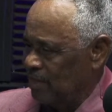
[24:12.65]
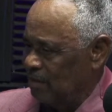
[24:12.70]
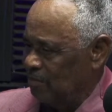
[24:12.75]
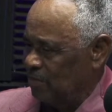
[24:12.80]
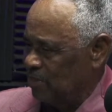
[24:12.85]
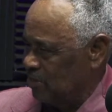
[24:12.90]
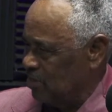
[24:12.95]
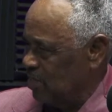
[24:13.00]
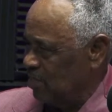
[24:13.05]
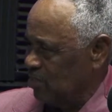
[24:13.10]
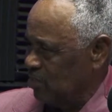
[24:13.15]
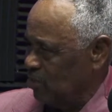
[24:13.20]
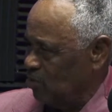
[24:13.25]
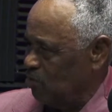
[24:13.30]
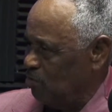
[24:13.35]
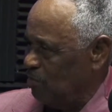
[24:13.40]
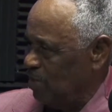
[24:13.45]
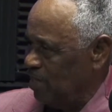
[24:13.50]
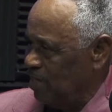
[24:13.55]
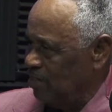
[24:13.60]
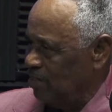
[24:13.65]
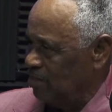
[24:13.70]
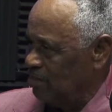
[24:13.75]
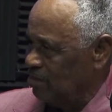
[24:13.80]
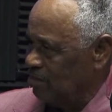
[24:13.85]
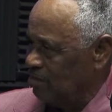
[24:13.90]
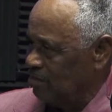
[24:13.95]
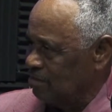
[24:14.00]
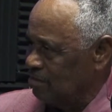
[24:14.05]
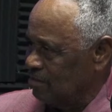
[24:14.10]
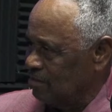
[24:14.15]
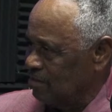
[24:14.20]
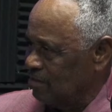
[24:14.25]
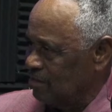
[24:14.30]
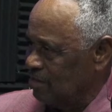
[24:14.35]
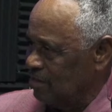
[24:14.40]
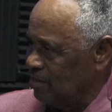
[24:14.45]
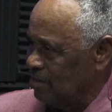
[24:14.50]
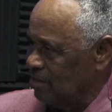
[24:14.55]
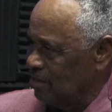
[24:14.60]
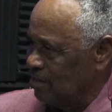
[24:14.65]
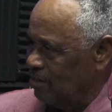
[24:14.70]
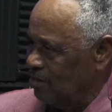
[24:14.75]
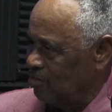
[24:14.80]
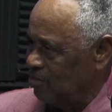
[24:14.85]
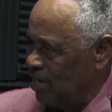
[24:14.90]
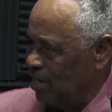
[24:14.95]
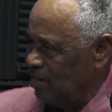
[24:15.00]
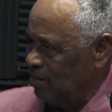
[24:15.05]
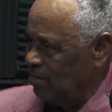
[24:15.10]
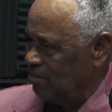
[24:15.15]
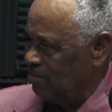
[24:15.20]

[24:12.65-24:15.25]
Because there's no male around.